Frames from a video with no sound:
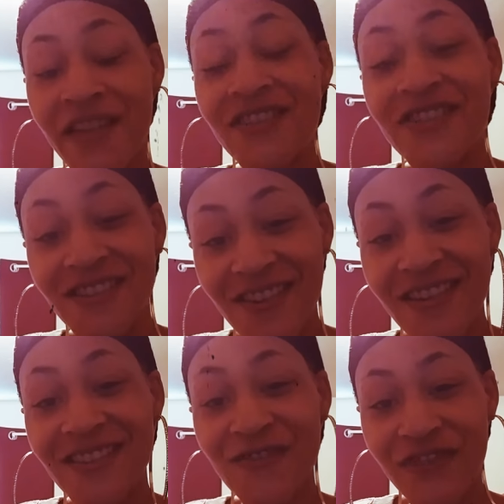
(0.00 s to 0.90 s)
You
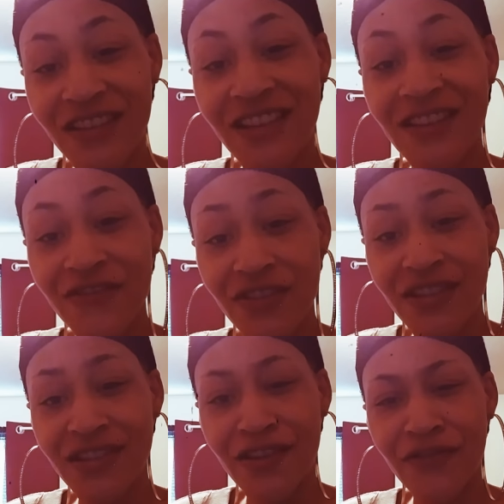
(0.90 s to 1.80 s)
start to forgive
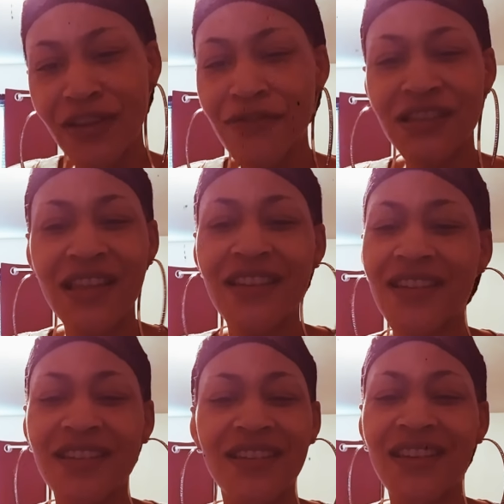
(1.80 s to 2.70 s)
yourself. And I was like,
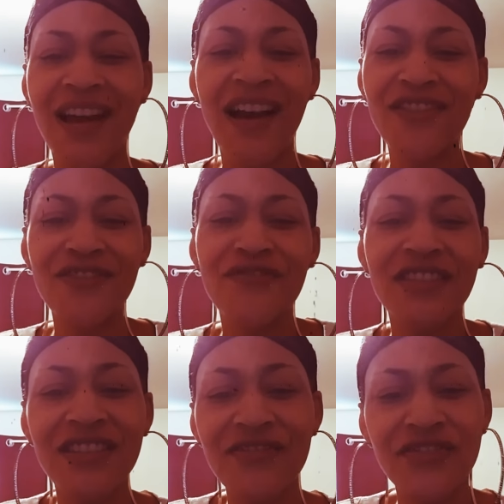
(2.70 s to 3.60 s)
how do you
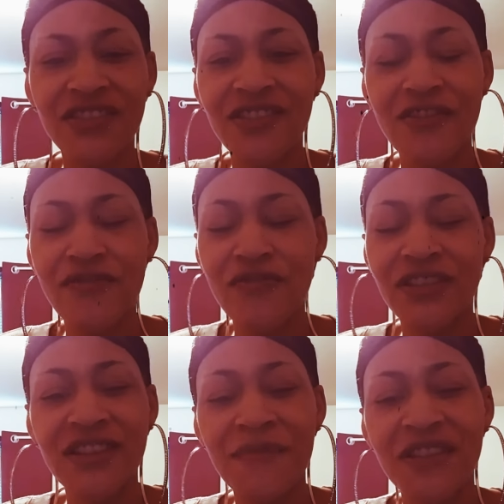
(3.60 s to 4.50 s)
forgive yourself for
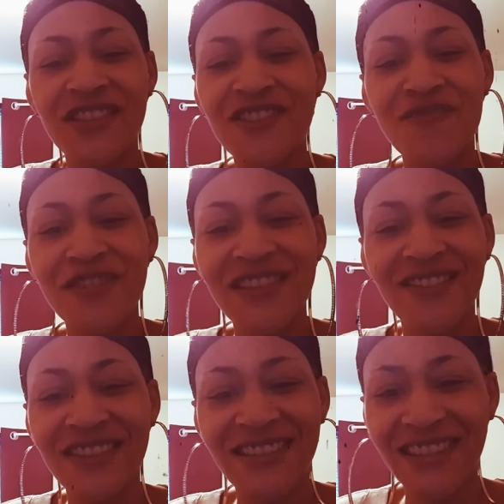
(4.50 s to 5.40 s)
something someone
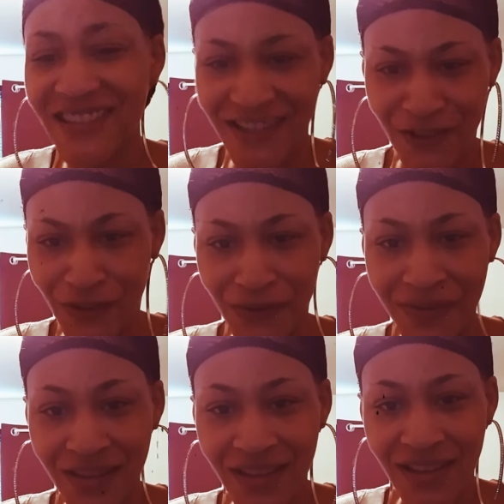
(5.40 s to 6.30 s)
else did to you?
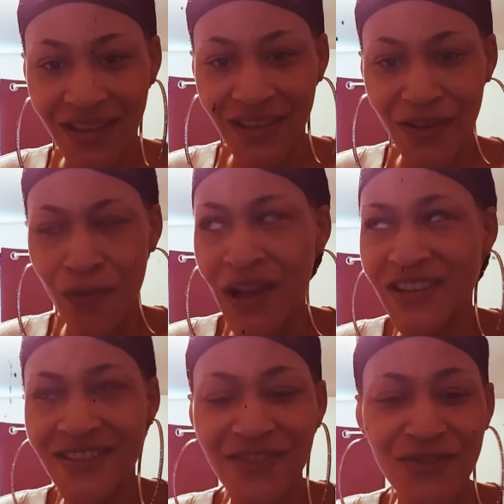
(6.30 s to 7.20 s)
Why
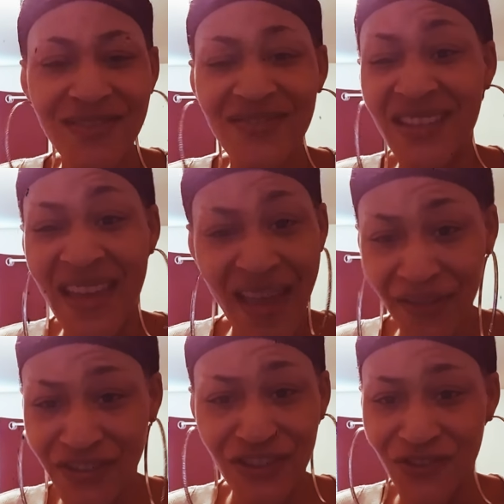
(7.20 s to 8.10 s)
should you even
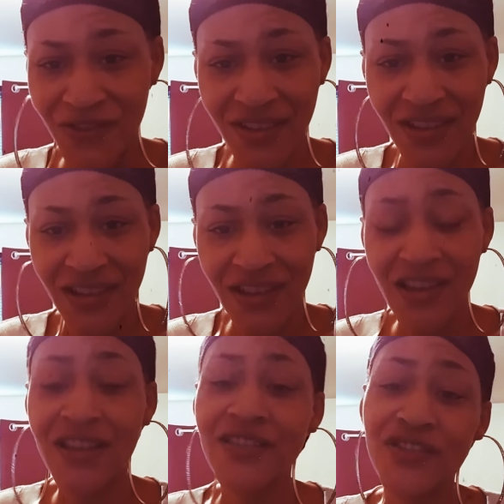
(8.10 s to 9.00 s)
have to?
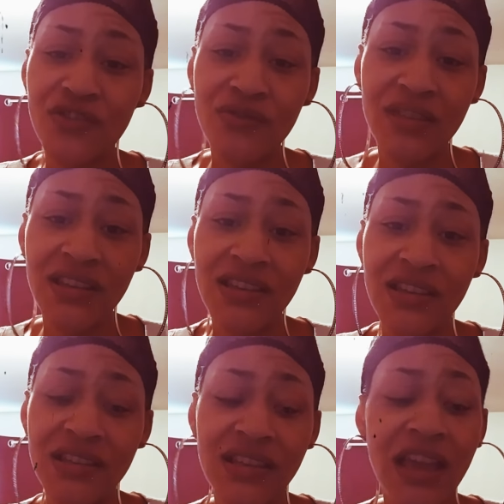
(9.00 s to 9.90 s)
The truth
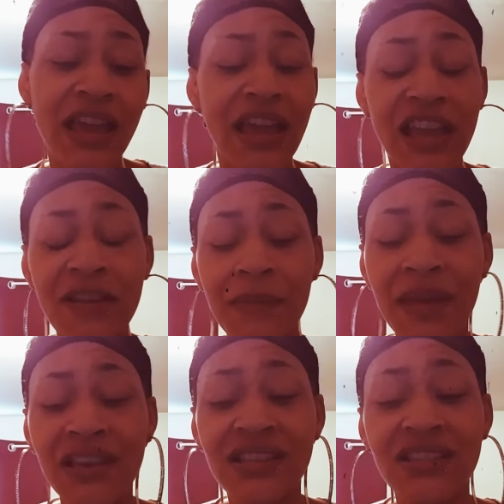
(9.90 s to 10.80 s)
is, it
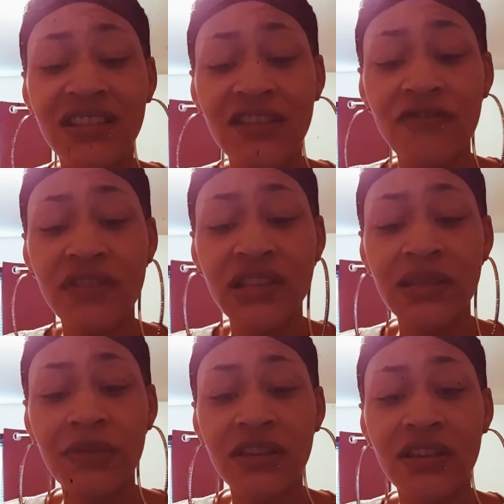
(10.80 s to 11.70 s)
makes a
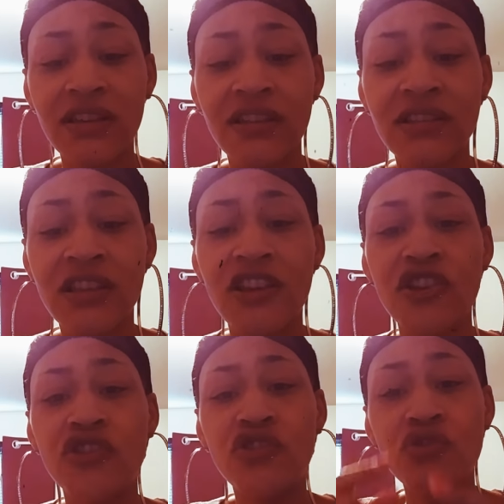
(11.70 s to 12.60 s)
difference because
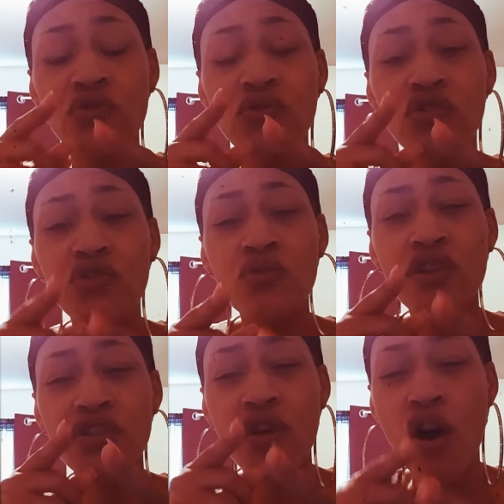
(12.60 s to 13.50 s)
you
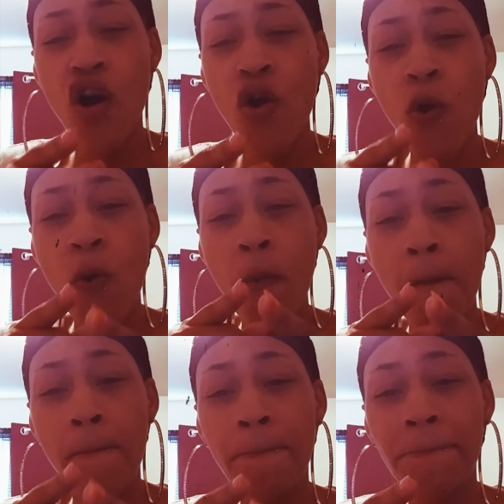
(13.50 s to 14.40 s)
are your
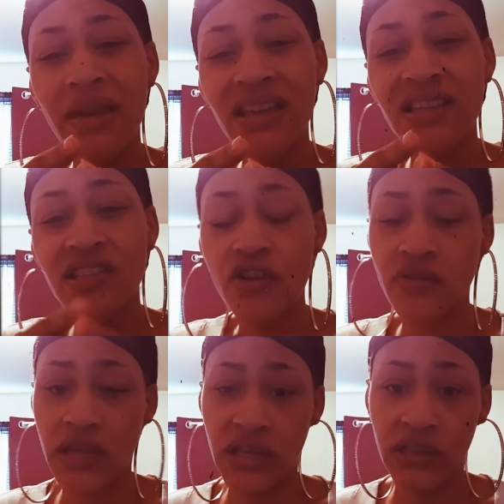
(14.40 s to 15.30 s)
own biggest
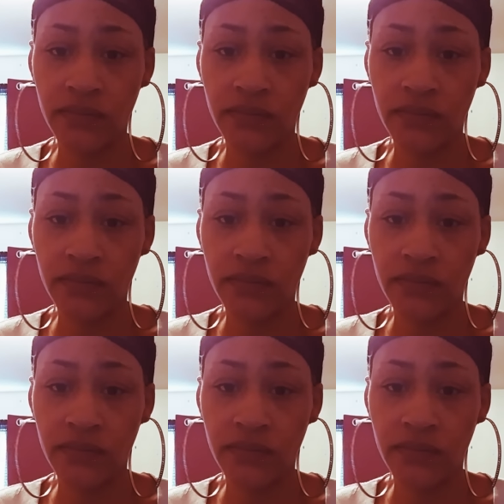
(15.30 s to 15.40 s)
critic.